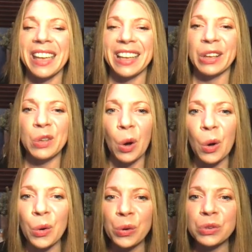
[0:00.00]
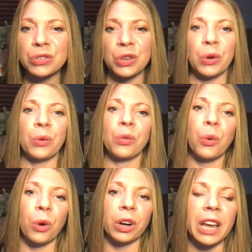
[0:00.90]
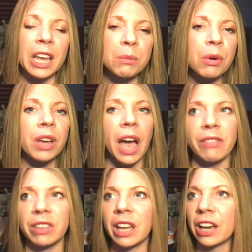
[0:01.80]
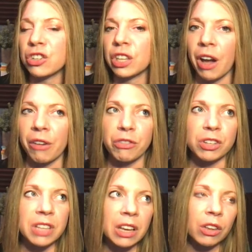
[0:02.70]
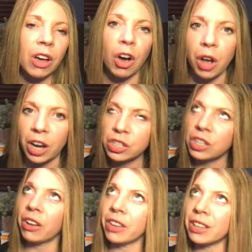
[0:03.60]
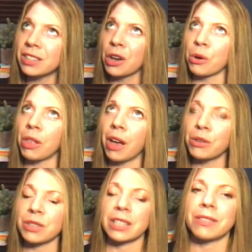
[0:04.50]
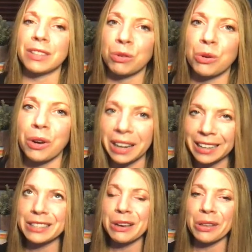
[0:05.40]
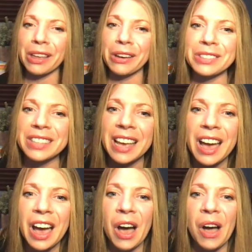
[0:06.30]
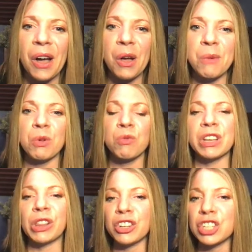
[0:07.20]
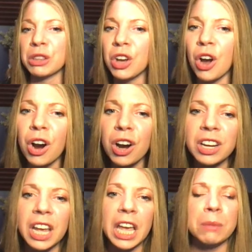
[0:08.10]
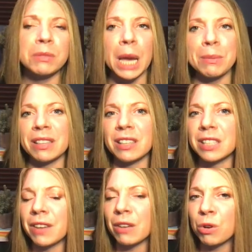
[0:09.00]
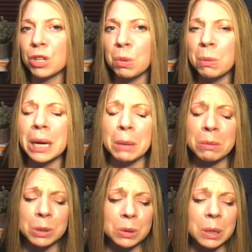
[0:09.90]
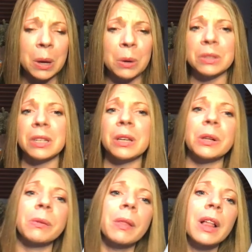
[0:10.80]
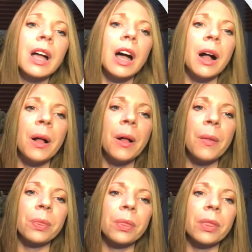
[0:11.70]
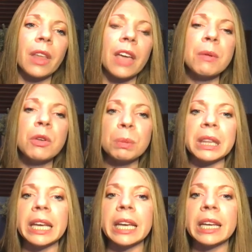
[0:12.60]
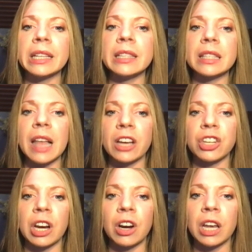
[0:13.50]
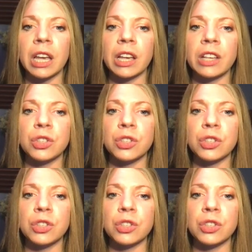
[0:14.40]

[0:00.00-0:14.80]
Goals. So the Orca handbook, having that actually out for sale. Oh gosh, y'all, it's so close as of this recording. It's so close. Relaunching the card game, typing 65 words per minute. I'm so slow still. And then those plans/areas.